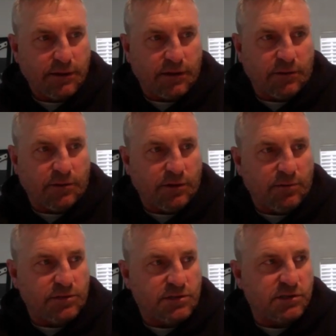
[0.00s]
It, it
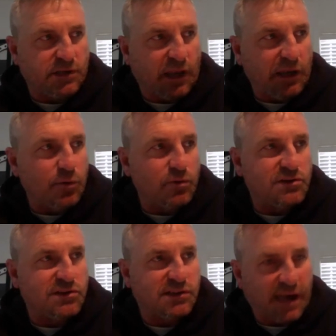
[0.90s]
was a little
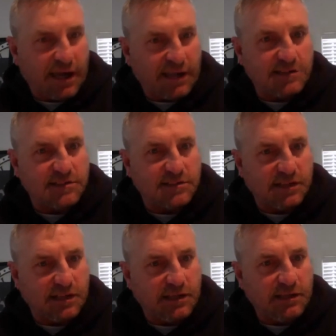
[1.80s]
sad to
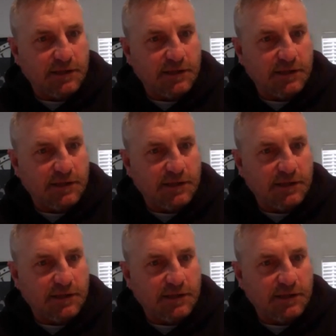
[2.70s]
see